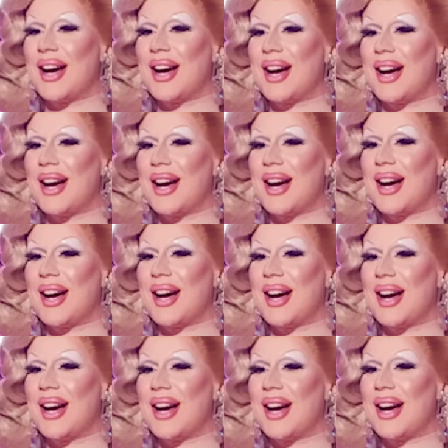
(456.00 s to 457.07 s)

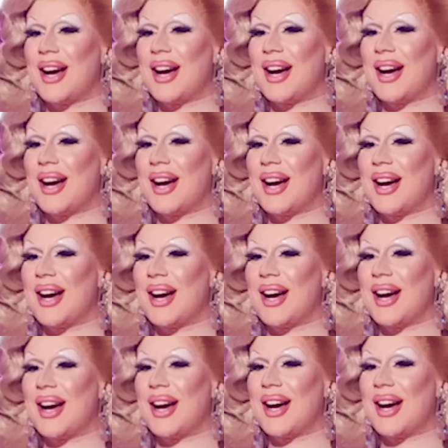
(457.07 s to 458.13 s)

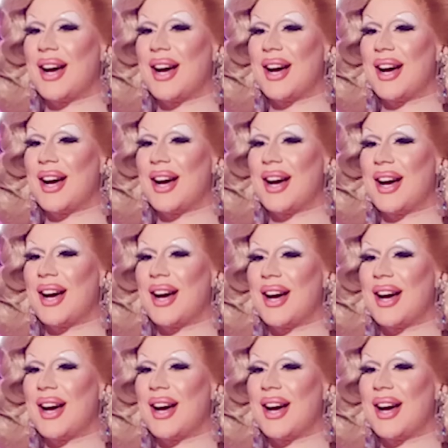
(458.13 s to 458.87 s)
(silent)